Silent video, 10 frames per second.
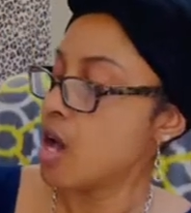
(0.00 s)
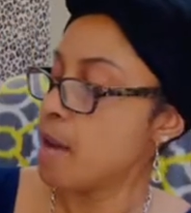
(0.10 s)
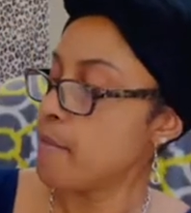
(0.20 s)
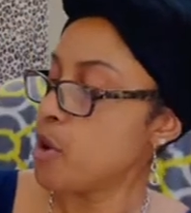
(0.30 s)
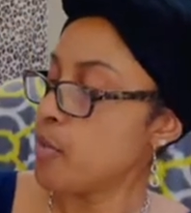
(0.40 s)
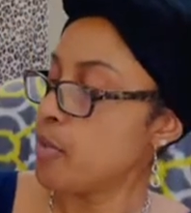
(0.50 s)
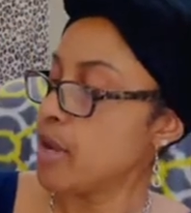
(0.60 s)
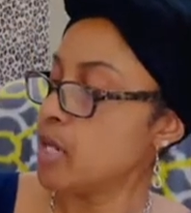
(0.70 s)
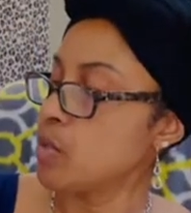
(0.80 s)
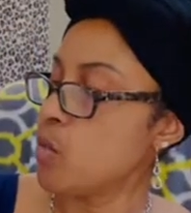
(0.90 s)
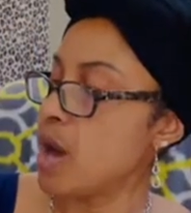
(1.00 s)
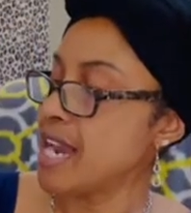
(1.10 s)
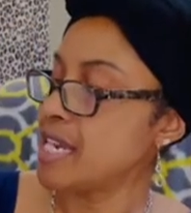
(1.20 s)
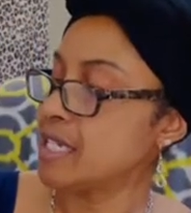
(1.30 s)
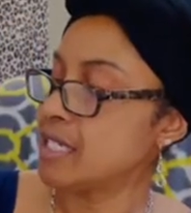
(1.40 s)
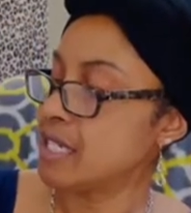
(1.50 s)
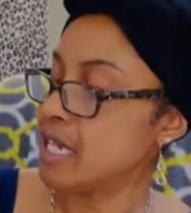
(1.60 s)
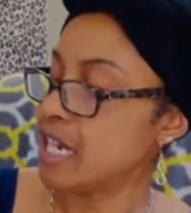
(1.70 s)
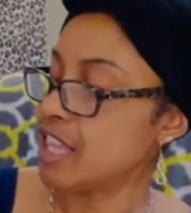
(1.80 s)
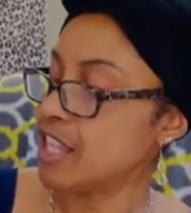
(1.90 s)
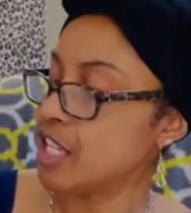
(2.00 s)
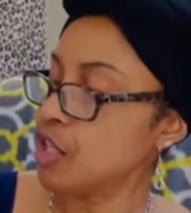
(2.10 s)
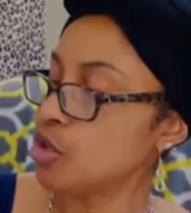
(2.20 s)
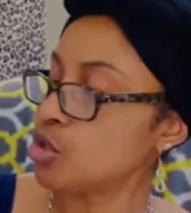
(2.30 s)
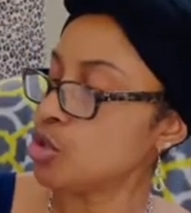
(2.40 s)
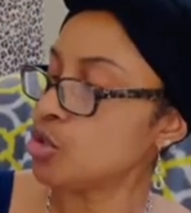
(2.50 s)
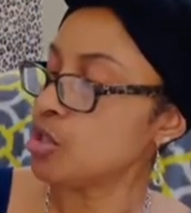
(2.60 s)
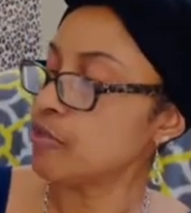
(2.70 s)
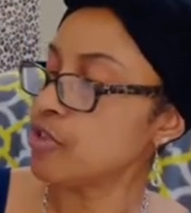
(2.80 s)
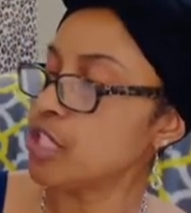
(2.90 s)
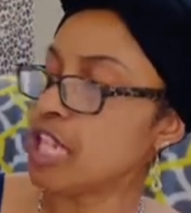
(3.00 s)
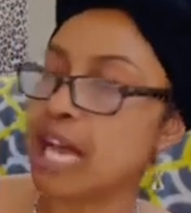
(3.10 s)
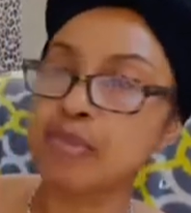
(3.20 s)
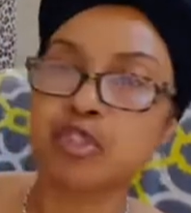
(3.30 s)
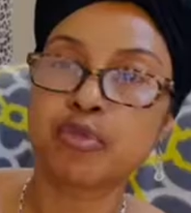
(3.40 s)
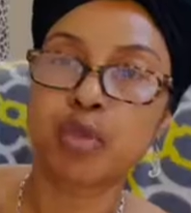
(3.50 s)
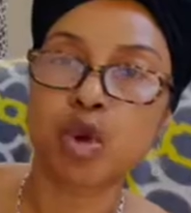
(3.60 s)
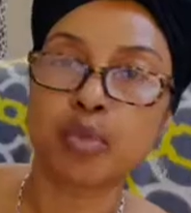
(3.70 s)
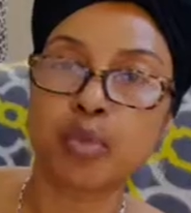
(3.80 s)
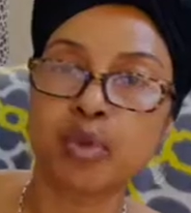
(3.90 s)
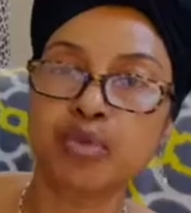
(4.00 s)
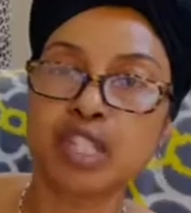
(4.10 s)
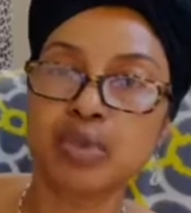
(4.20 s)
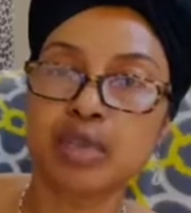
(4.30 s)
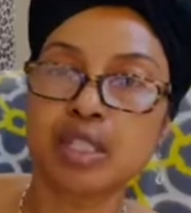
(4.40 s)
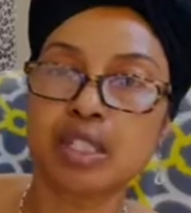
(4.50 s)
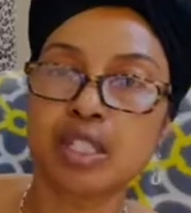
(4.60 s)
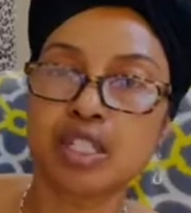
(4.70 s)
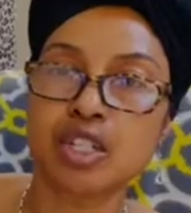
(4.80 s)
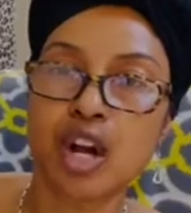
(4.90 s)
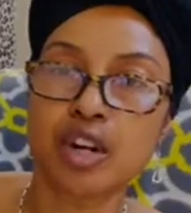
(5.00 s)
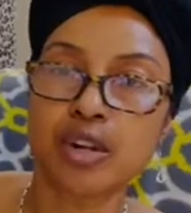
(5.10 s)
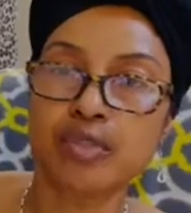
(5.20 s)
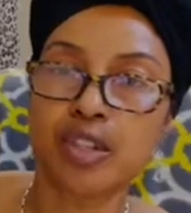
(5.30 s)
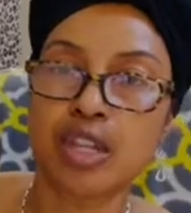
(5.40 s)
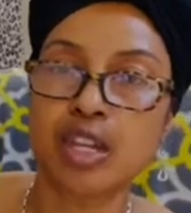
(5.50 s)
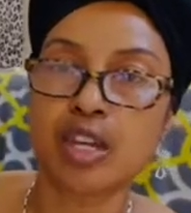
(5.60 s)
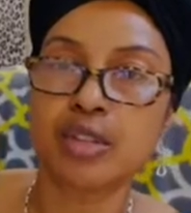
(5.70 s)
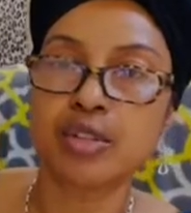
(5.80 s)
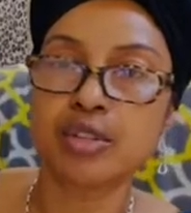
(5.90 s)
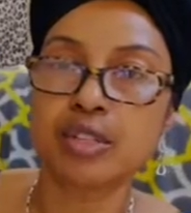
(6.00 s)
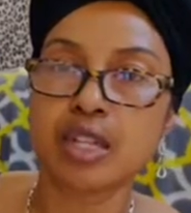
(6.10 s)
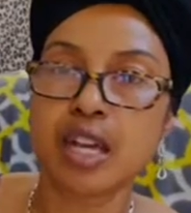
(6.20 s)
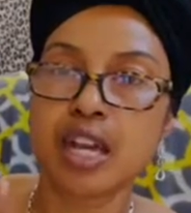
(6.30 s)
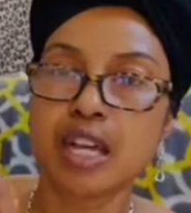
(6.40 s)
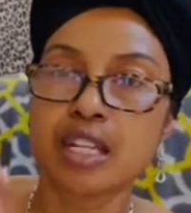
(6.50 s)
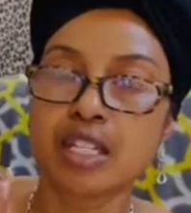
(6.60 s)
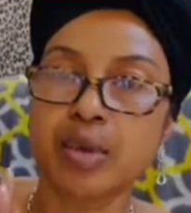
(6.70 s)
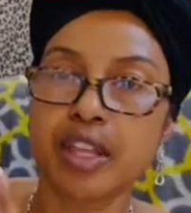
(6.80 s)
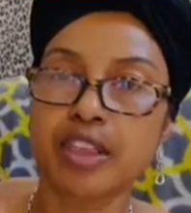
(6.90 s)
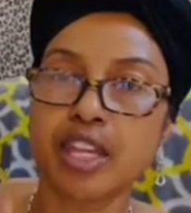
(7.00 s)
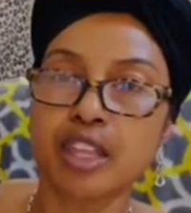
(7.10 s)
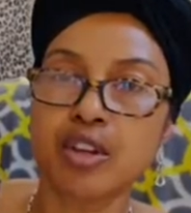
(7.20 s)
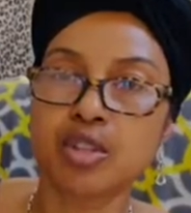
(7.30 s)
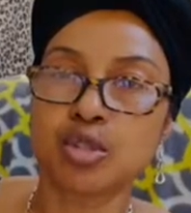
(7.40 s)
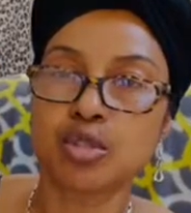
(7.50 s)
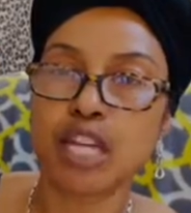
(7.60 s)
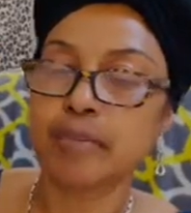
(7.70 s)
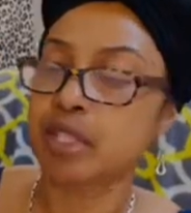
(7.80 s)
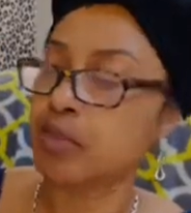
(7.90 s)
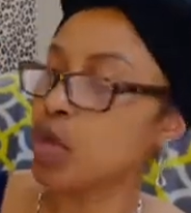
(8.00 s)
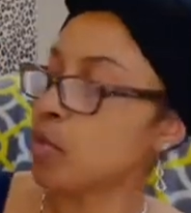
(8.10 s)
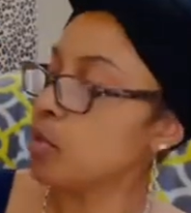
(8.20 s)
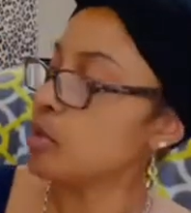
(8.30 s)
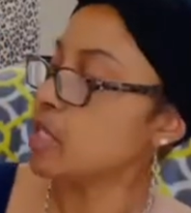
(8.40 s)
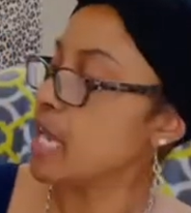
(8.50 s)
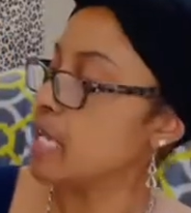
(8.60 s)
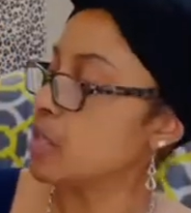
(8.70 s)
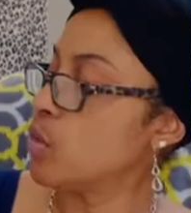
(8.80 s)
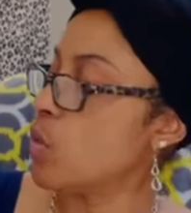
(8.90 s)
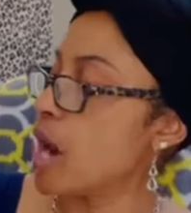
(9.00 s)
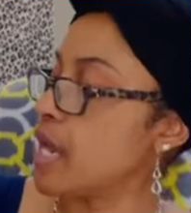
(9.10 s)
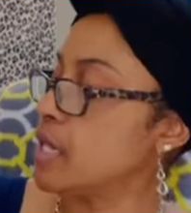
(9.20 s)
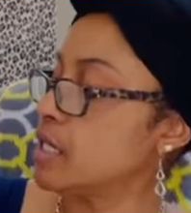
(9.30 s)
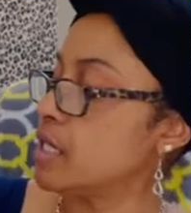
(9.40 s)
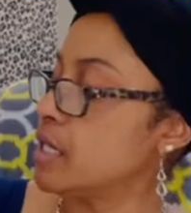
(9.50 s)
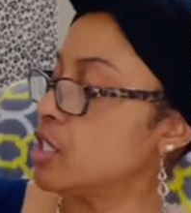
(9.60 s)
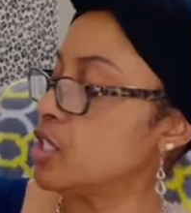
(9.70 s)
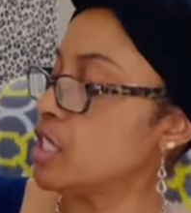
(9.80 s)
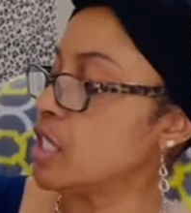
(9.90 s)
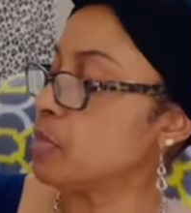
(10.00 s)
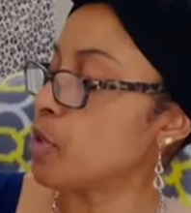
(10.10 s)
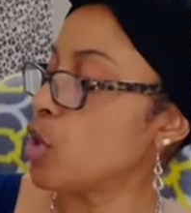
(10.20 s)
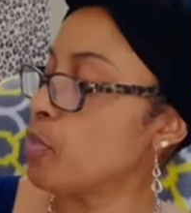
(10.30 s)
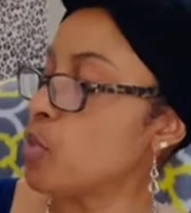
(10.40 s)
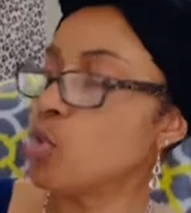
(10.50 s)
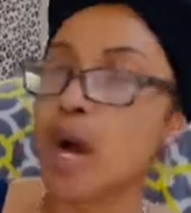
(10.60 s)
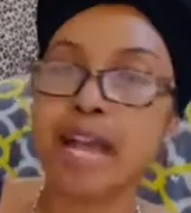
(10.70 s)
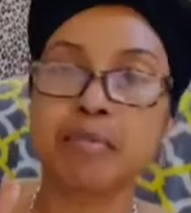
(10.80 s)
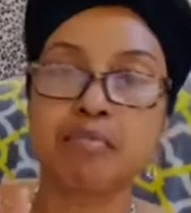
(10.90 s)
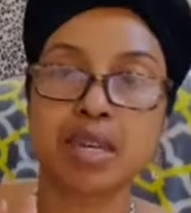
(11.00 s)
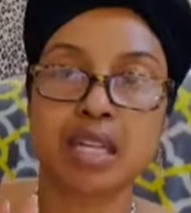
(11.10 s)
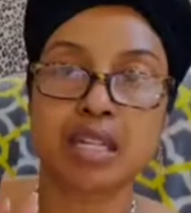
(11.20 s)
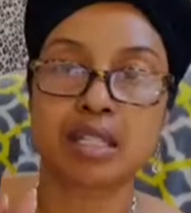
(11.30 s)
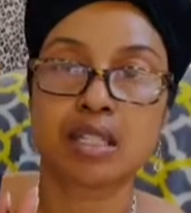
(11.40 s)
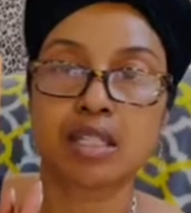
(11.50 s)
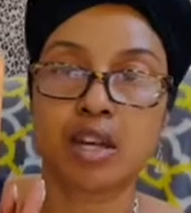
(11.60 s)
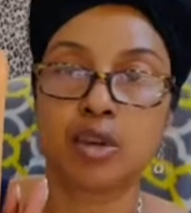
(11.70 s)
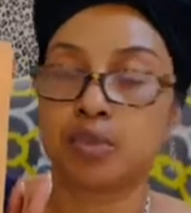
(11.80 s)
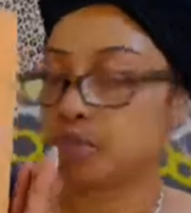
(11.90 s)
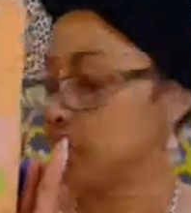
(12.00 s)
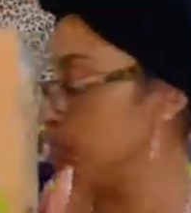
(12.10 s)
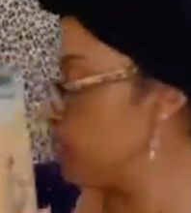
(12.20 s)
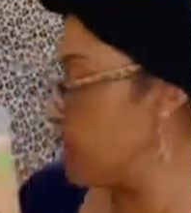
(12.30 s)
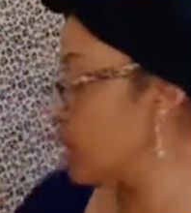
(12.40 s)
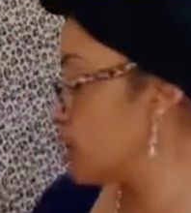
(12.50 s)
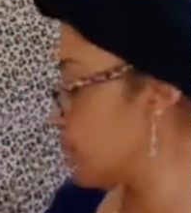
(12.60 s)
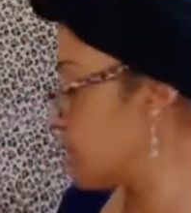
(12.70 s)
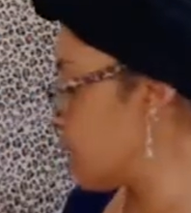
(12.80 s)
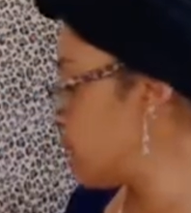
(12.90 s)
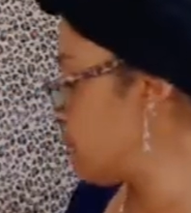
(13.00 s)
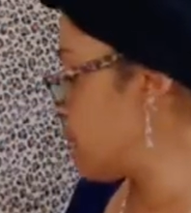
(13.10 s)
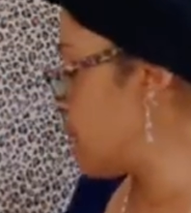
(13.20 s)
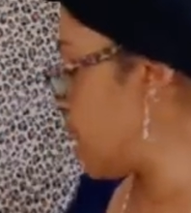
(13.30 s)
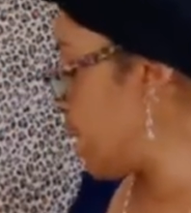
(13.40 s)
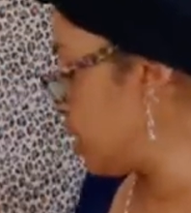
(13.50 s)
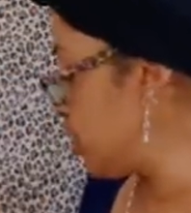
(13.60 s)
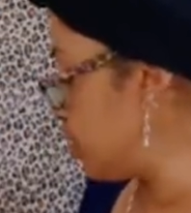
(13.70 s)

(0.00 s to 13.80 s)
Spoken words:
purple and white, and I think there are 2 different types of purple. This one looks darker than the others, so I think there are 2 types of purples and a white. It just says purple white mix. So some Allum